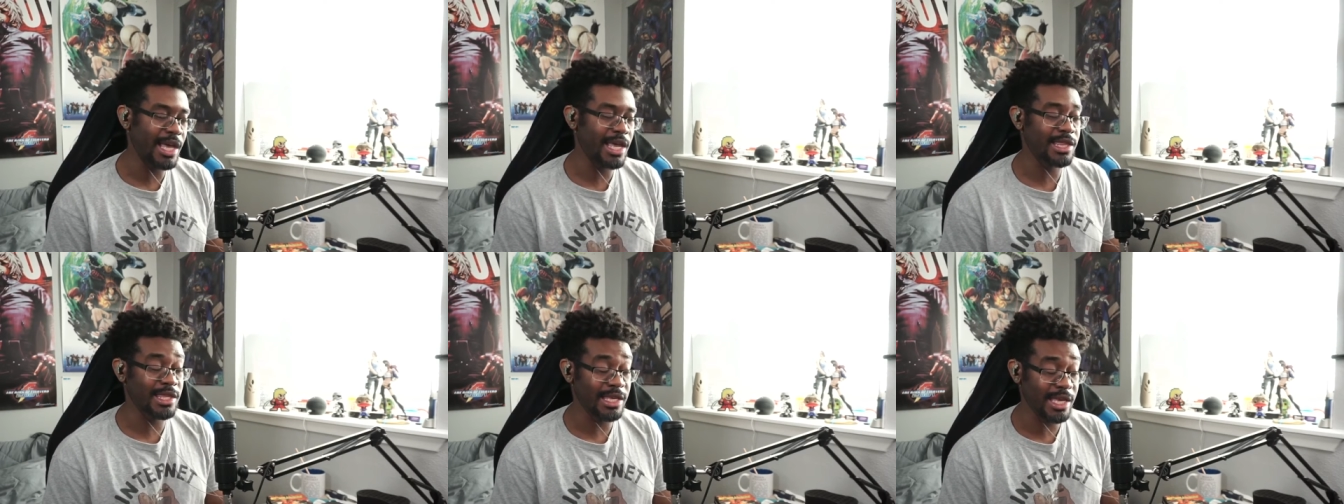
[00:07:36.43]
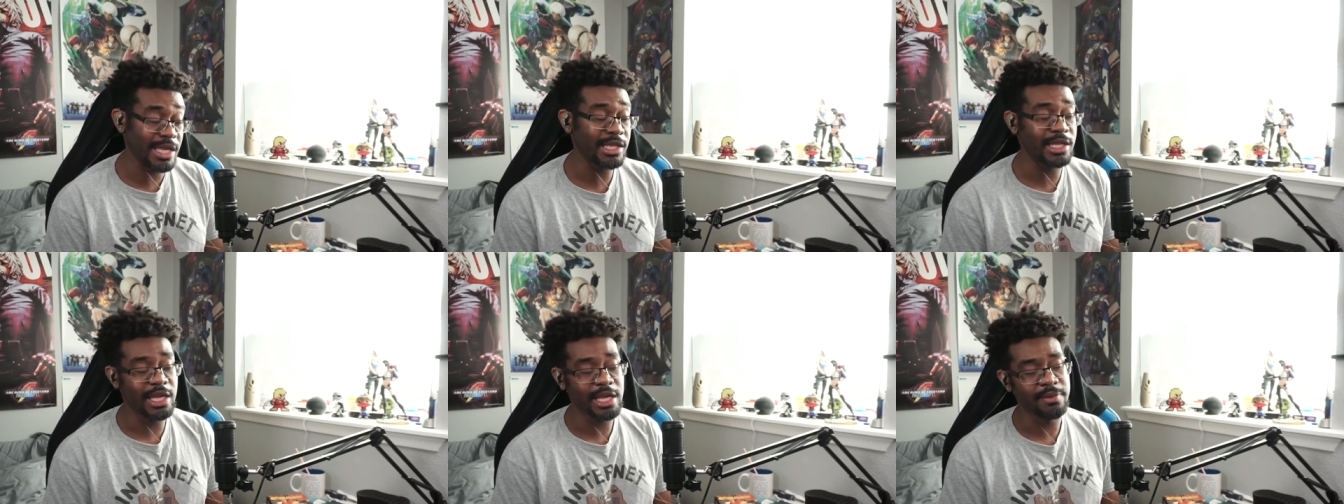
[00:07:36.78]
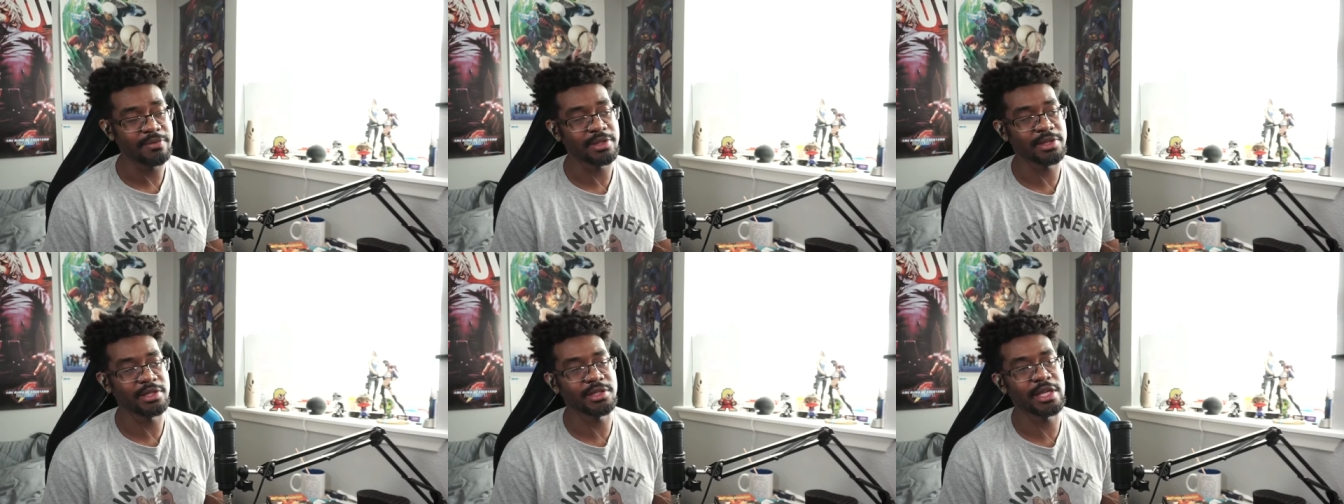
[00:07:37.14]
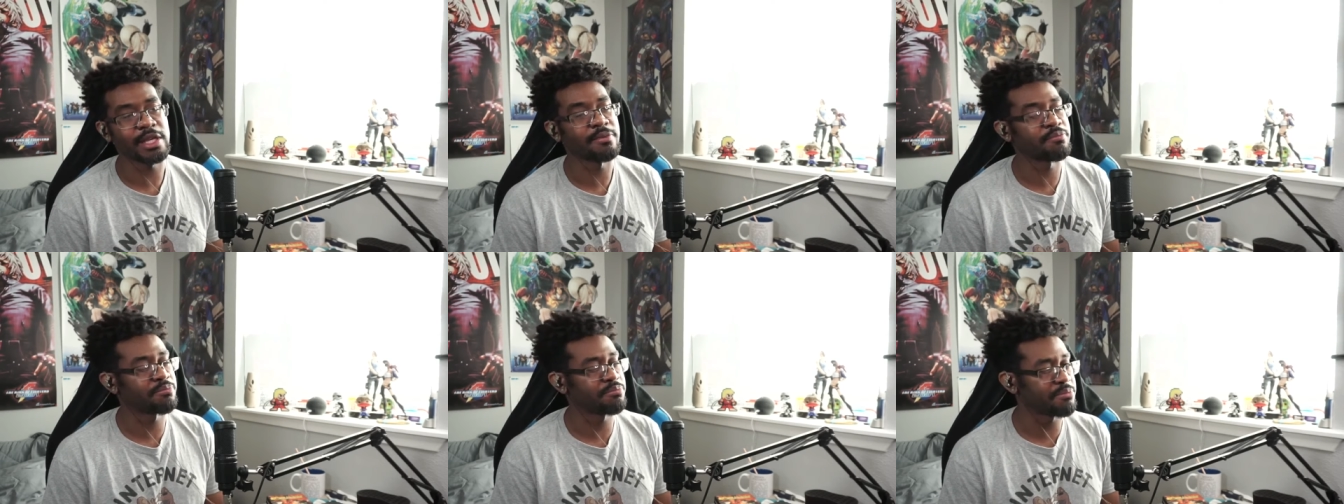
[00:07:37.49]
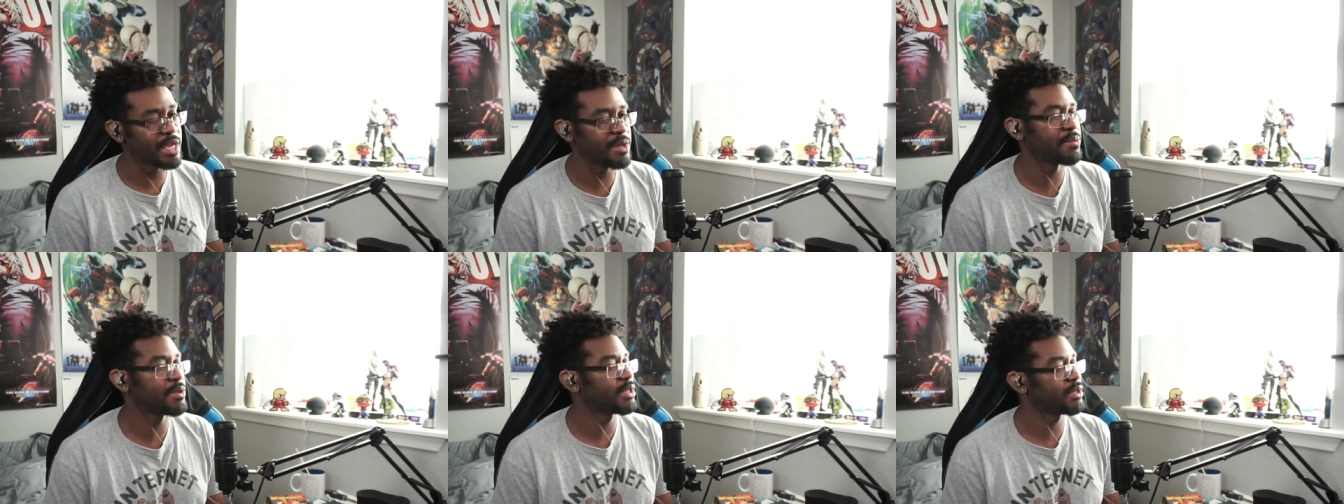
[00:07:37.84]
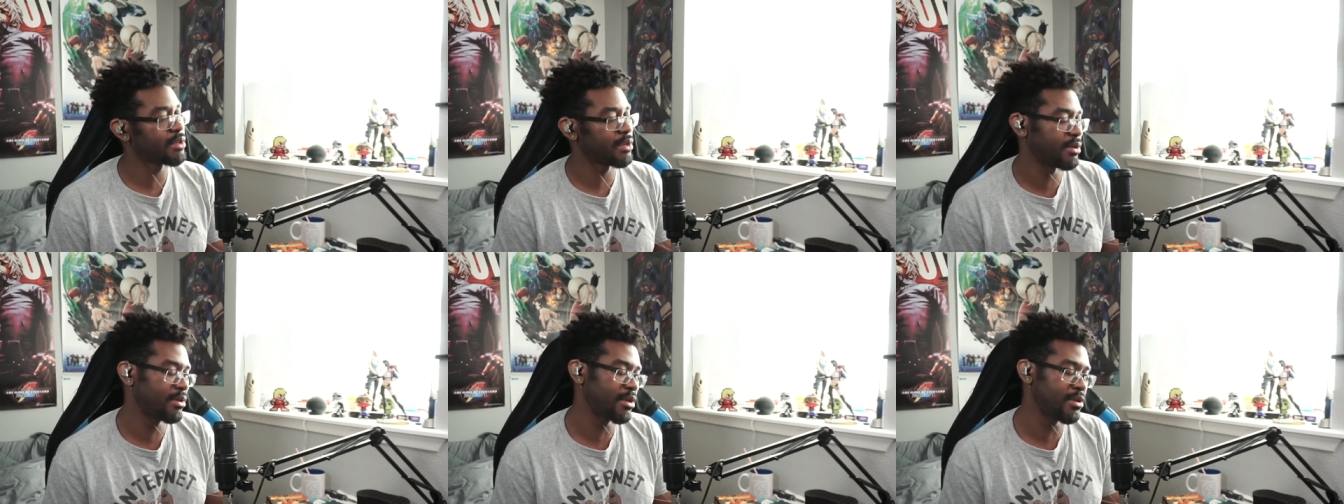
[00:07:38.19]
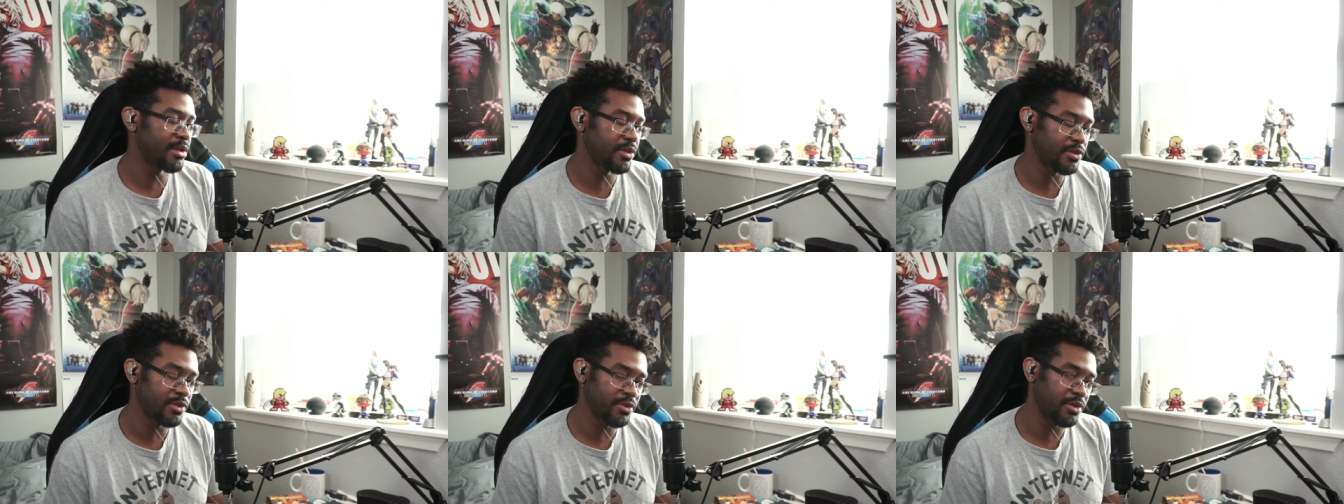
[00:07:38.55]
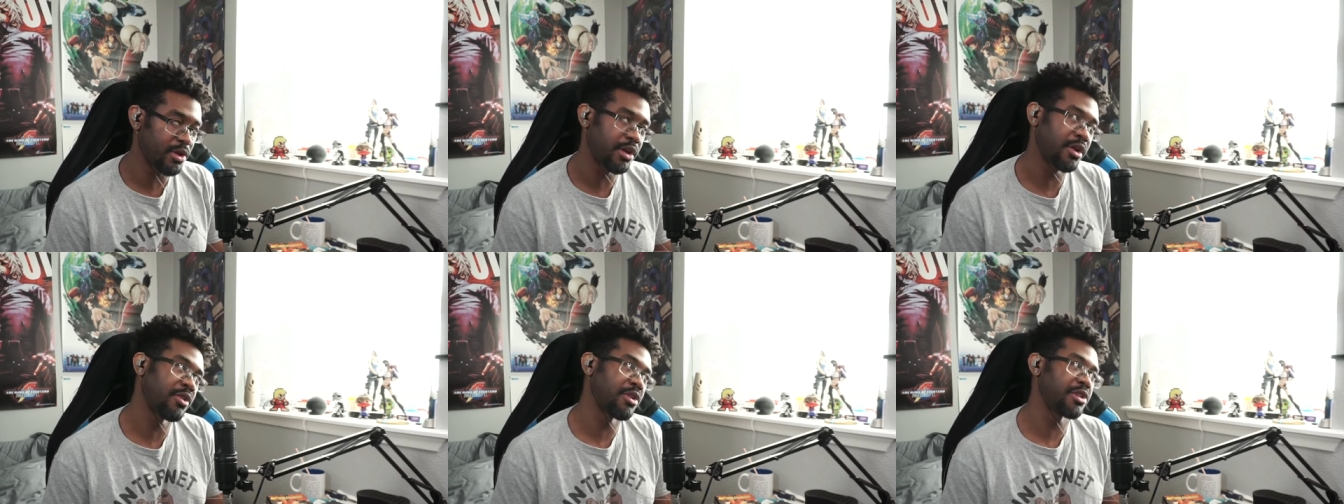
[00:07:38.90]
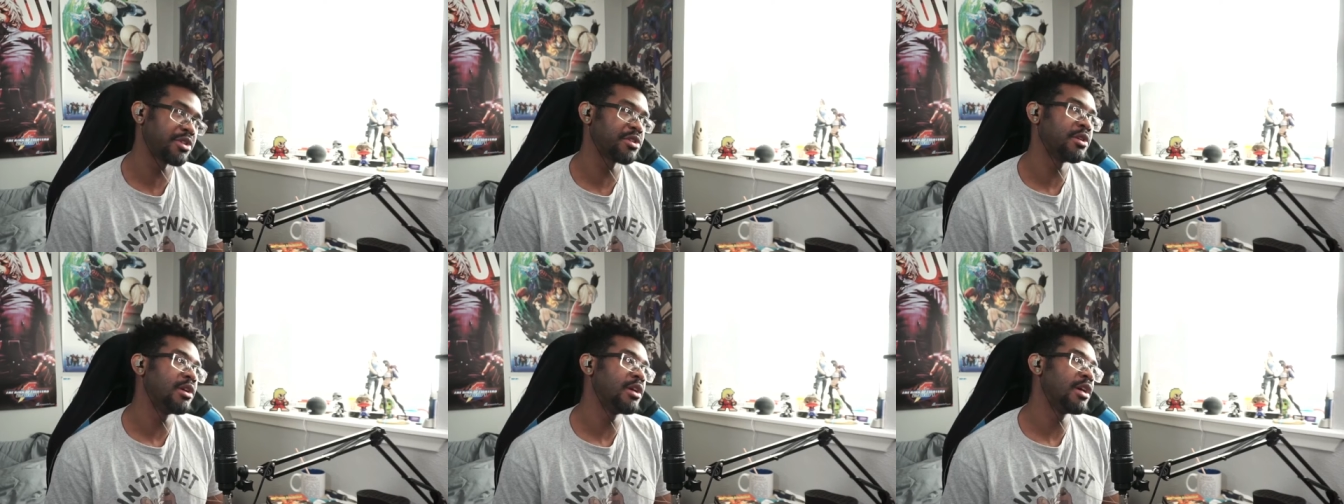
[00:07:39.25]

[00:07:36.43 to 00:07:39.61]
at the end game that this game maybe could have used Guard Crush.